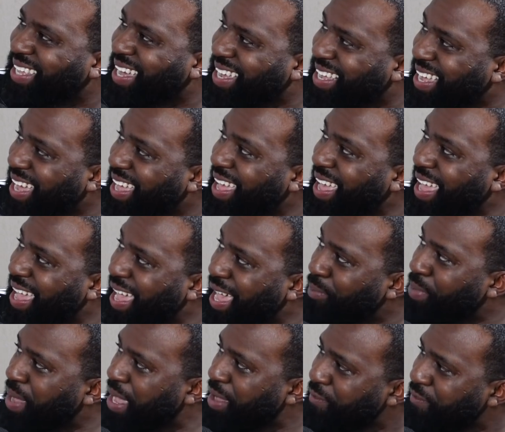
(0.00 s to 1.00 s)
I got
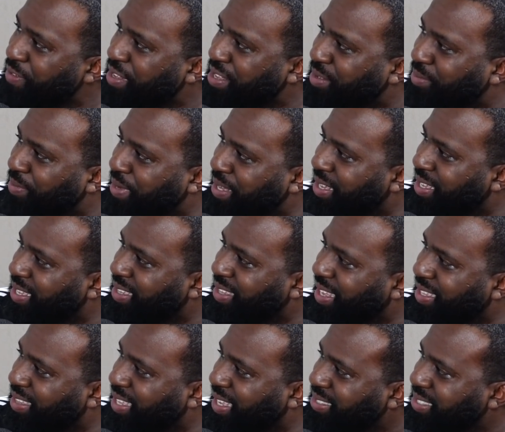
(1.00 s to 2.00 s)
ab envy, man.
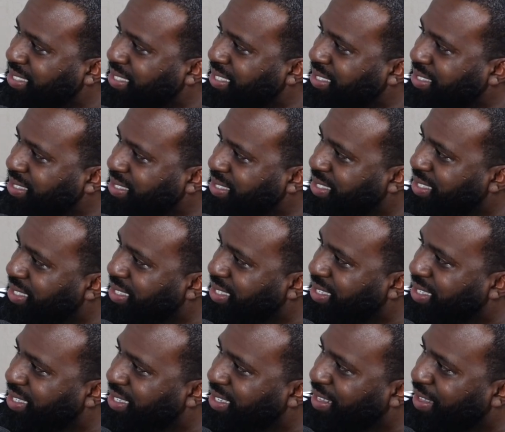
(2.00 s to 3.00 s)
I be complimented the
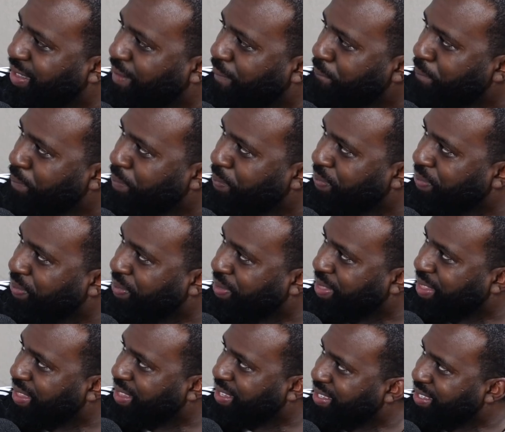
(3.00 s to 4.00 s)
fit. I compliment the
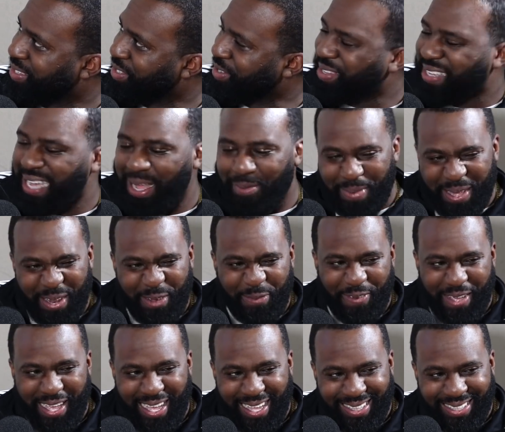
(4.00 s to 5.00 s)
fit. You can compliment
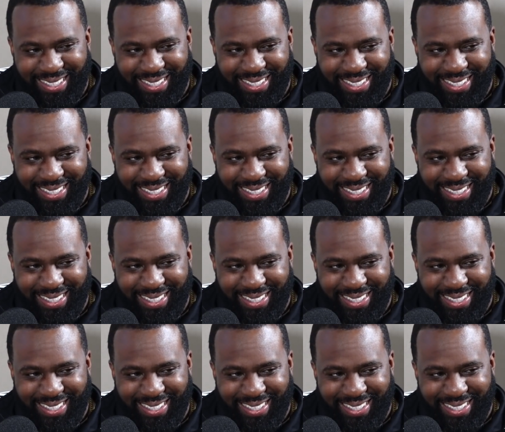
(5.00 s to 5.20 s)
a